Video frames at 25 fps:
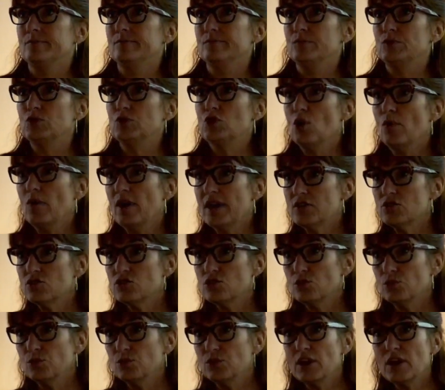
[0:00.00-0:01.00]
so as
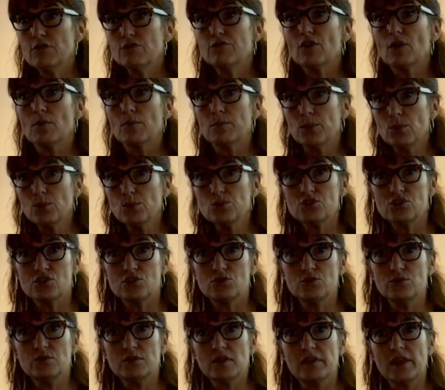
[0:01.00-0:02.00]
to give a
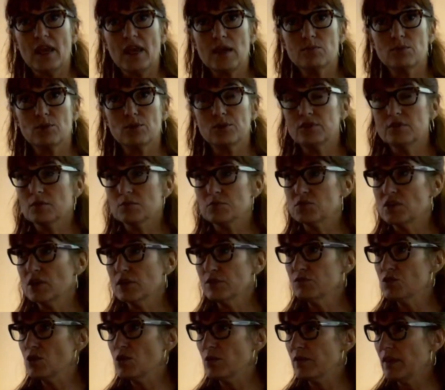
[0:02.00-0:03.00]
boost to the neighborhood
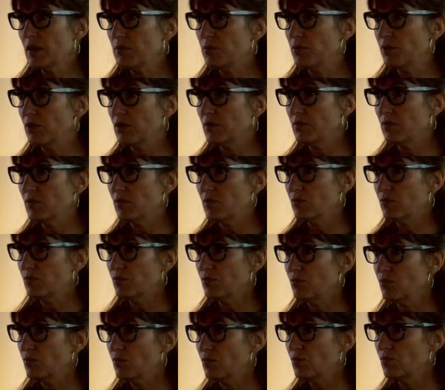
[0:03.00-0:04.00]
themselves, so that we
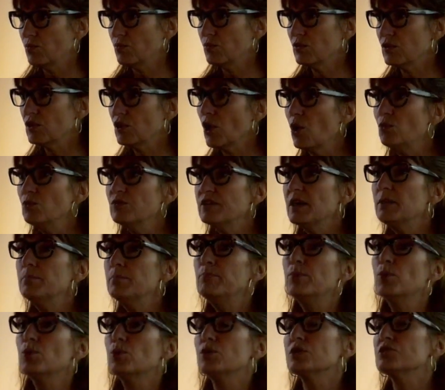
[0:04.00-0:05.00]
don't
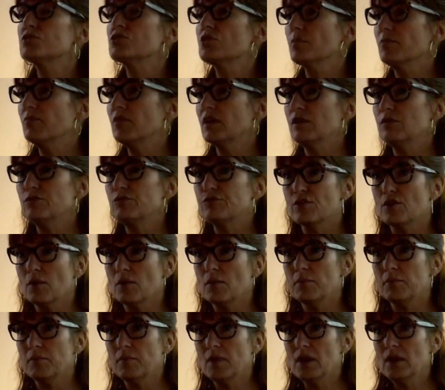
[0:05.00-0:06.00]
import something
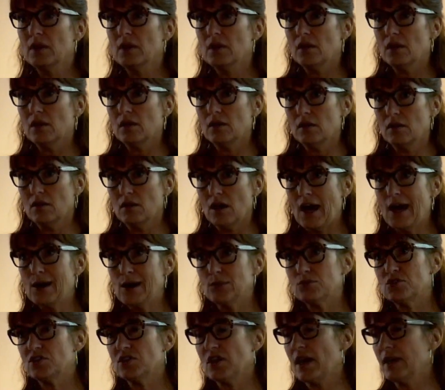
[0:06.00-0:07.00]
from
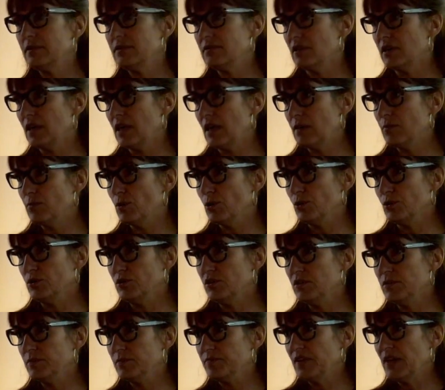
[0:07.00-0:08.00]
outside the
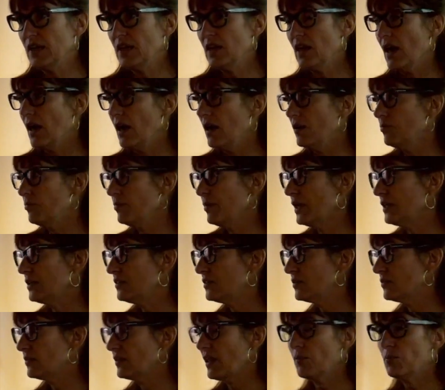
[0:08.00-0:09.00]
neighborhood.
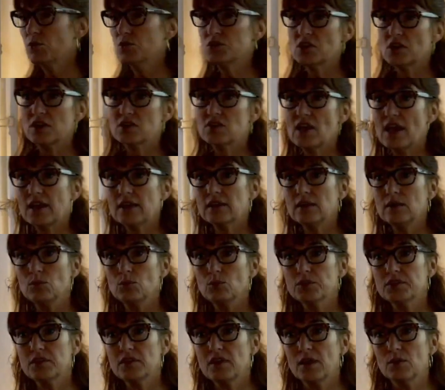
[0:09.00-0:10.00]
But that was exactly
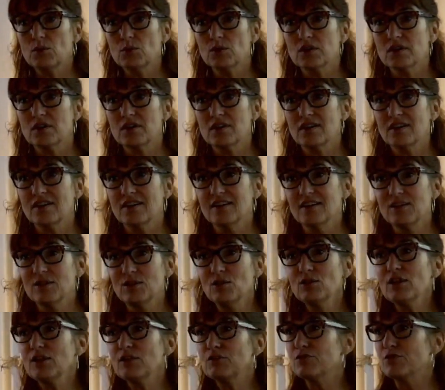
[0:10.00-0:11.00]
what they were
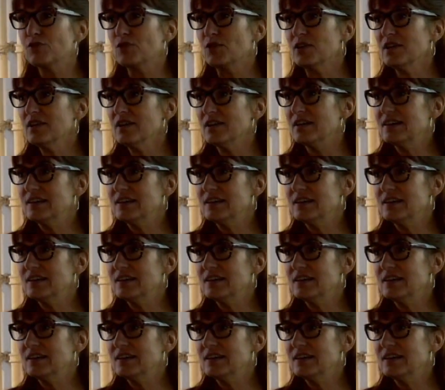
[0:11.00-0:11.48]
looking for.